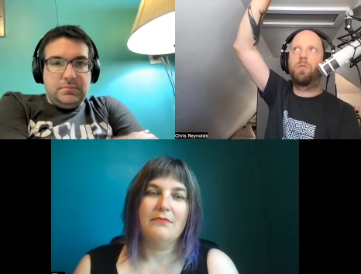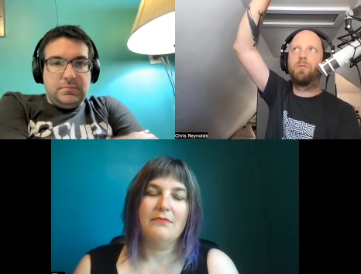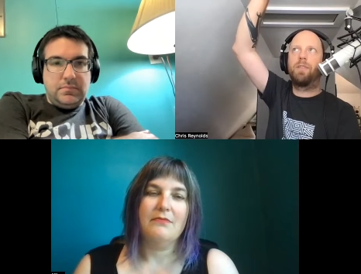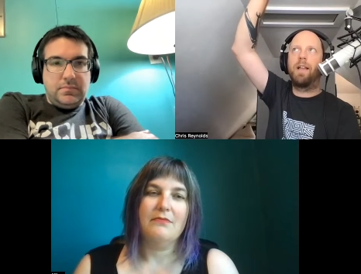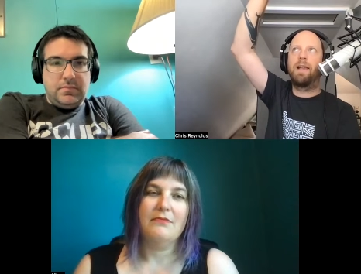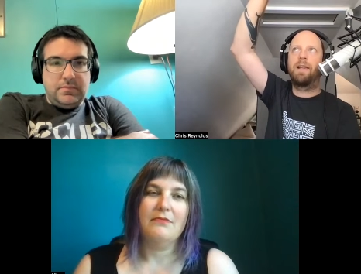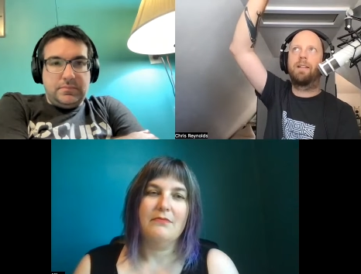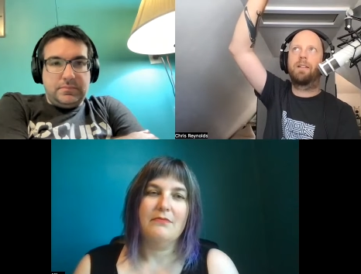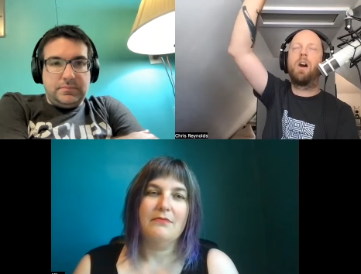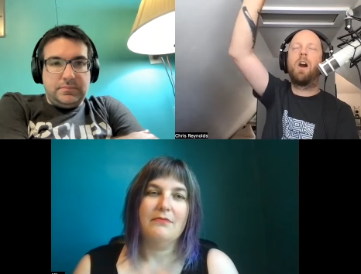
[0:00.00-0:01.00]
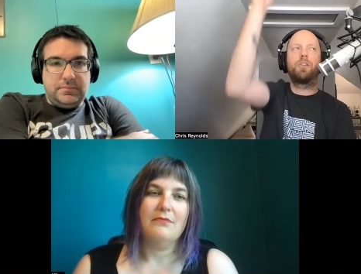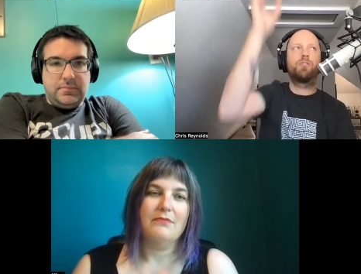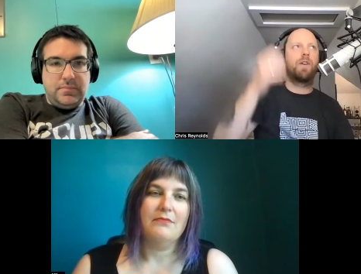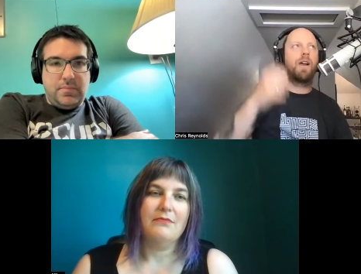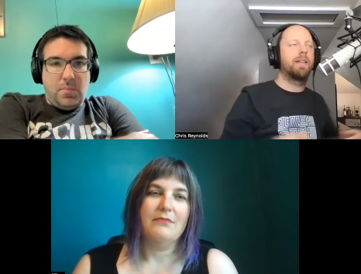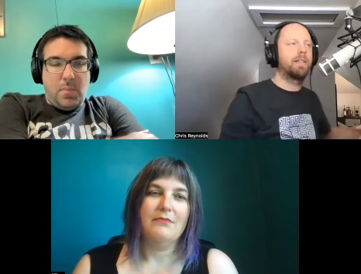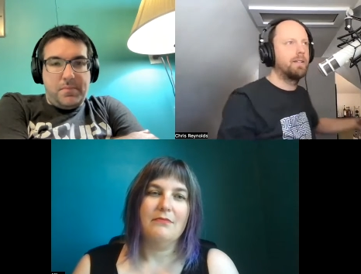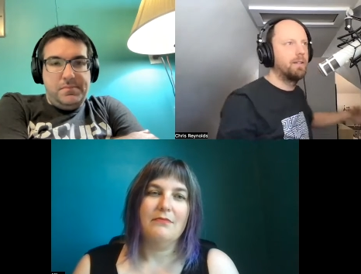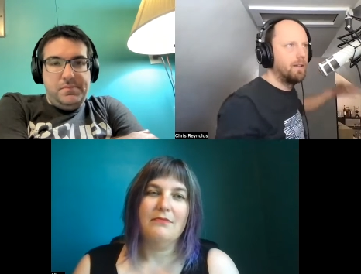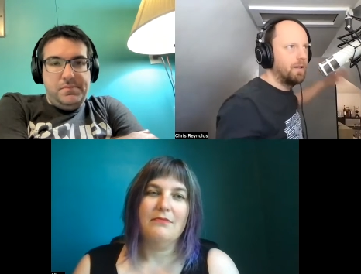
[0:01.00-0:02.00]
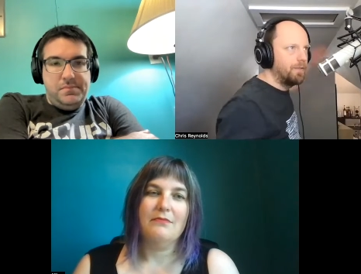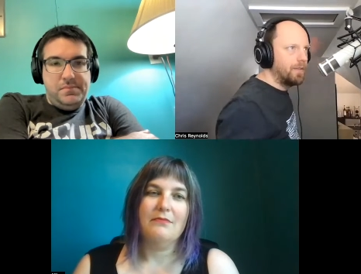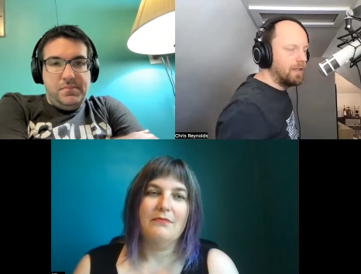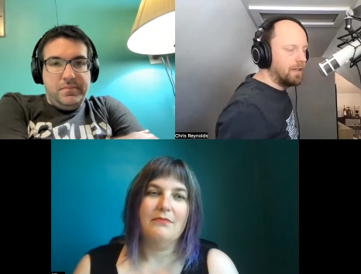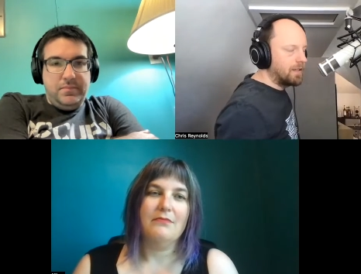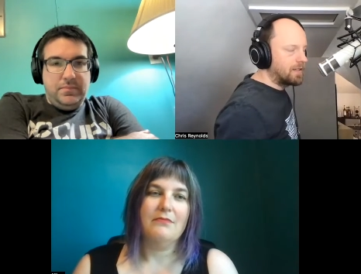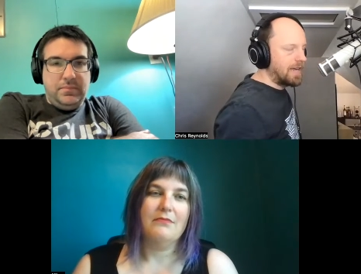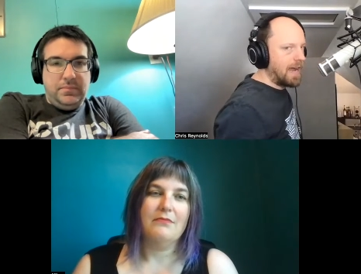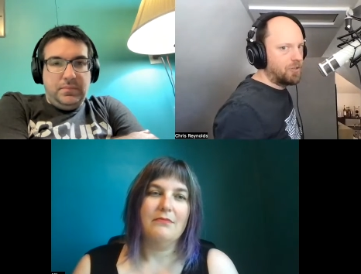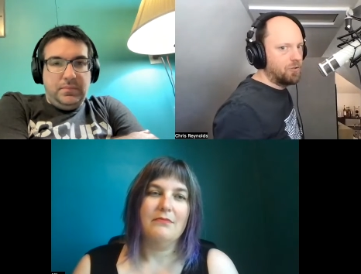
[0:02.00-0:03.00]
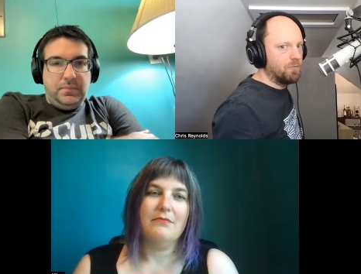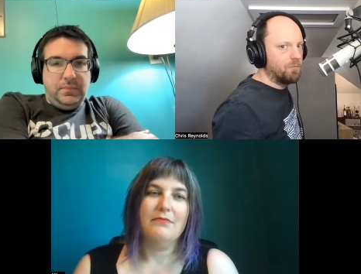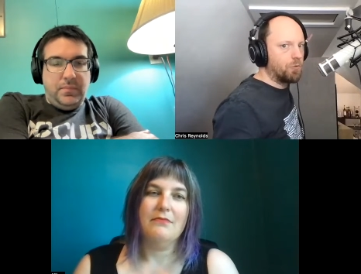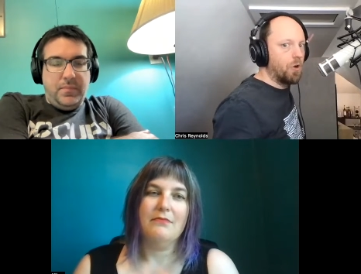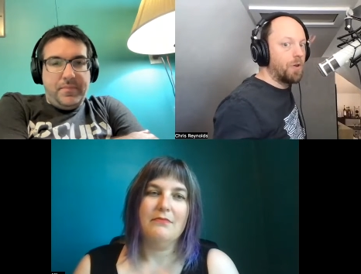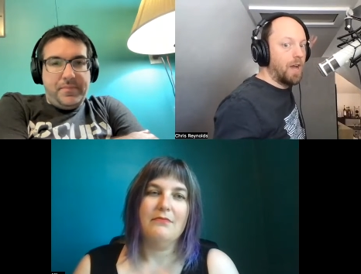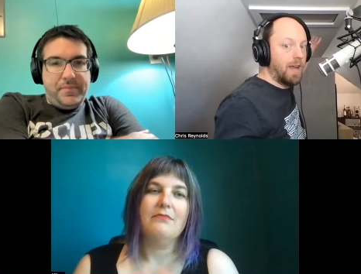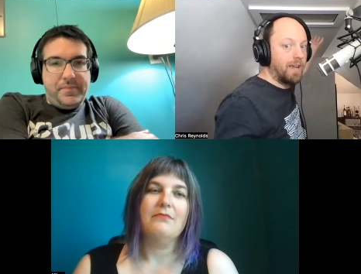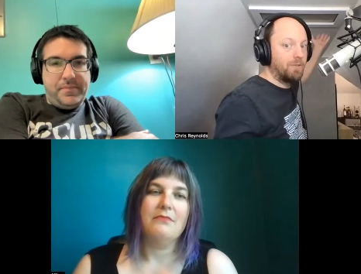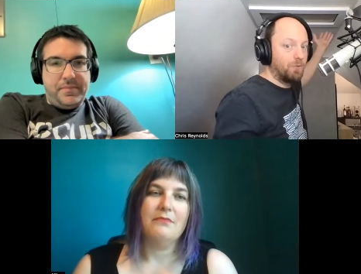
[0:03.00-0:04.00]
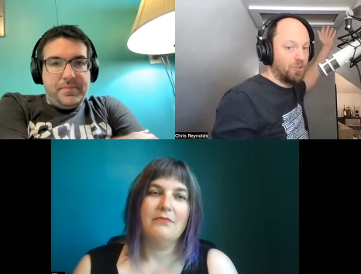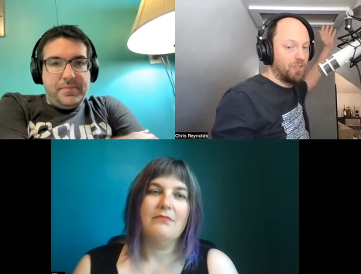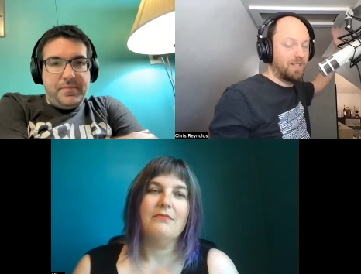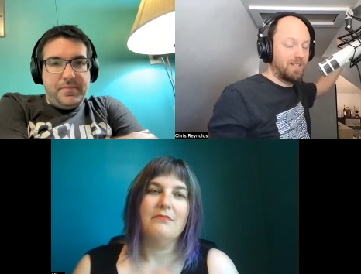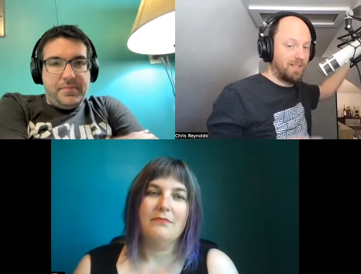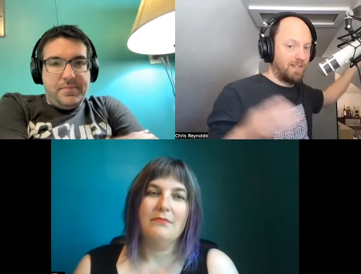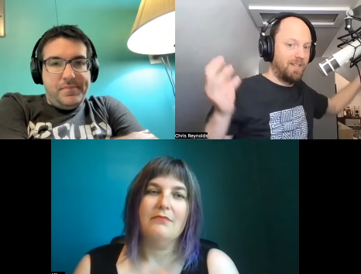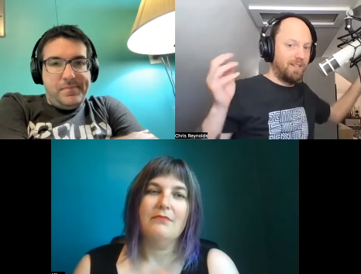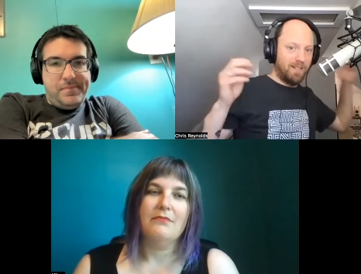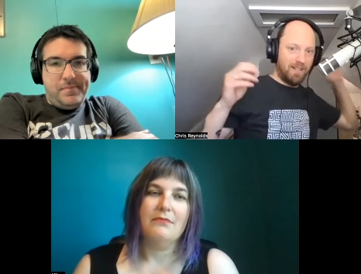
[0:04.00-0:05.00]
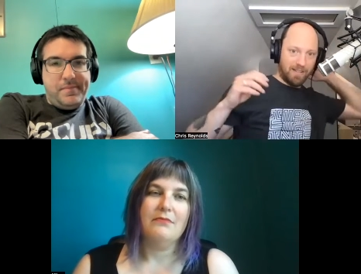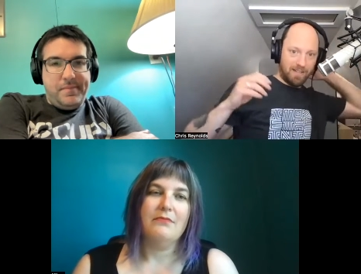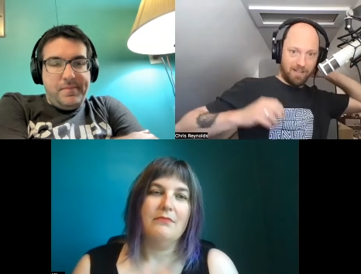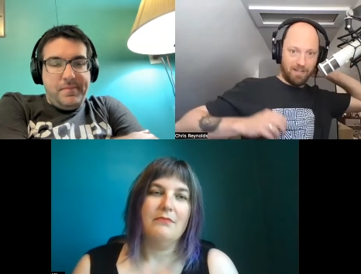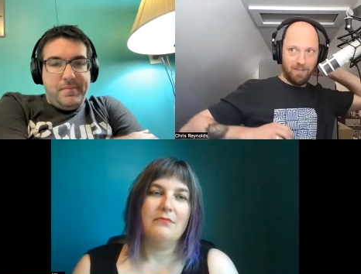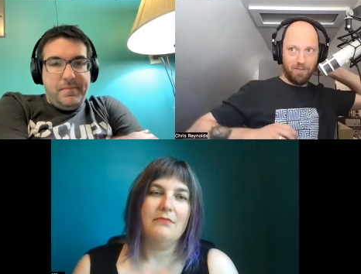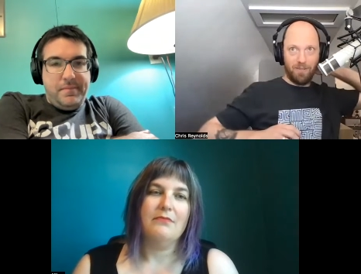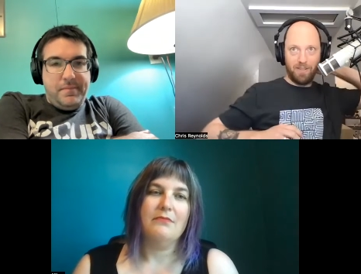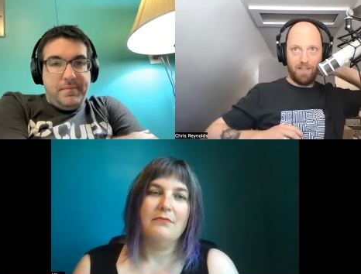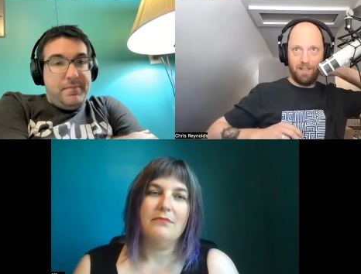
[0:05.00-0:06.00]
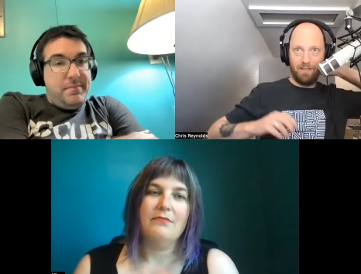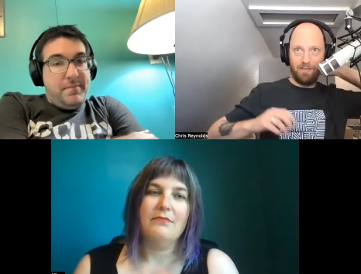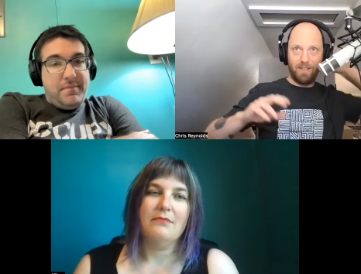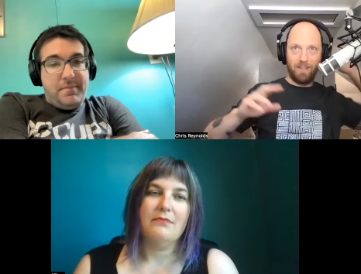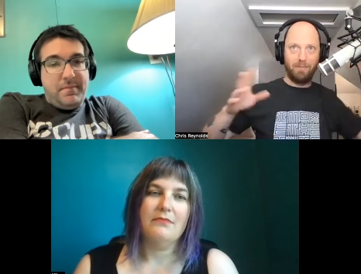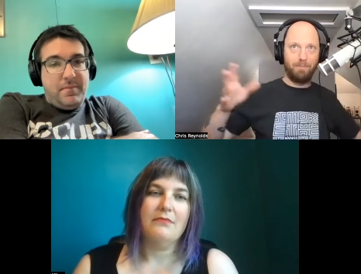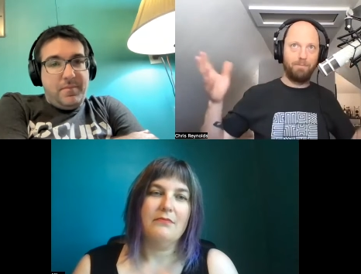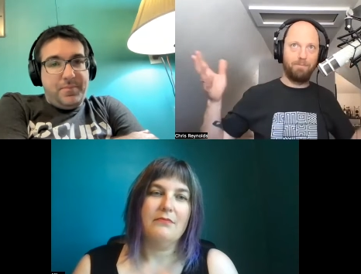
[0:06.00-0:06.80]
Speaker 1: of like contrast the statue of Moroni which is uh the the